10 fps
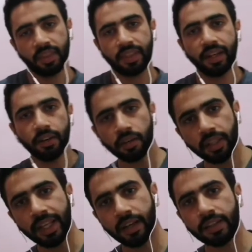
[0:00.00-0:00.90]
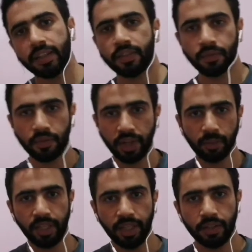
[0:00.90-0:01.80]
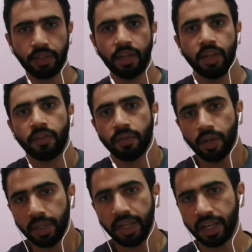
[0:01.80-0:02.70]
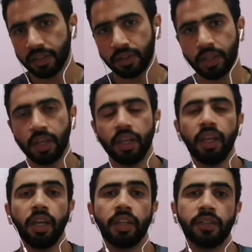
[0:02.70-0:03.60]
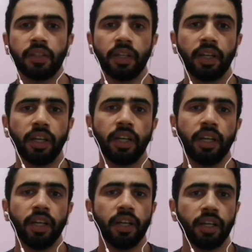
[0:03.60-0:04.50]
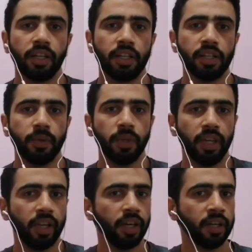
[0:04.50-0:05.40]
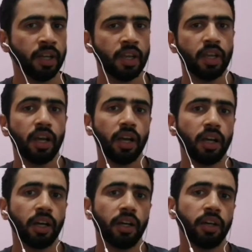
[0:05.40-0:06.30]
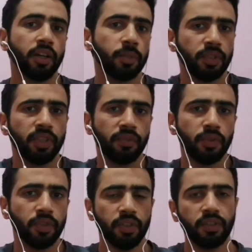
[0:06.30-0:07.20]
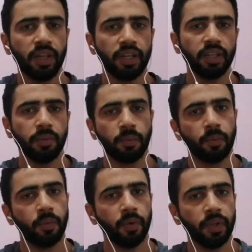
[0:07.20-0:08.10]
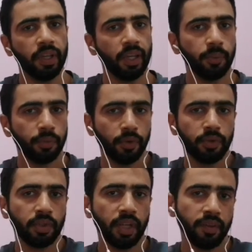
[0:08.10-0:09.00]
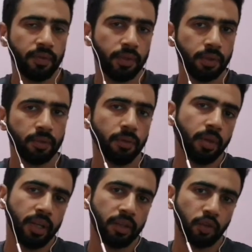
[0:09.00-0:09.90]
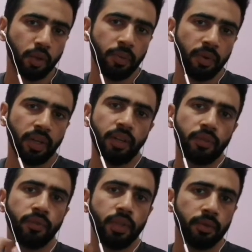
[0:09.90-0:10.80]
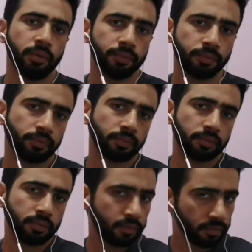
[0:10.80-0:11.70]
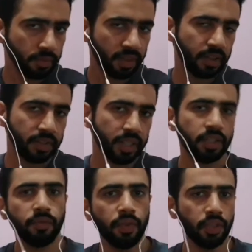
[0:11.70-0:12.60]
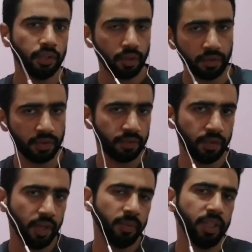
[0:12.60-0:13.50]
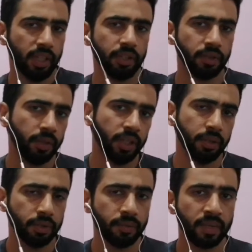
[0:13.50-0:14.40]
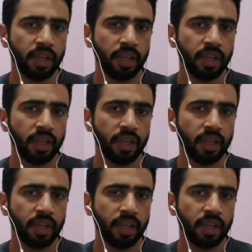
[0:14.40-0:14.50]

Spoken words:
The other layouts is frame layouts. Frame layouts, it's you can represent views inside it, but you can put a view in a top on another view. That's the feature of the frame layouts you can use.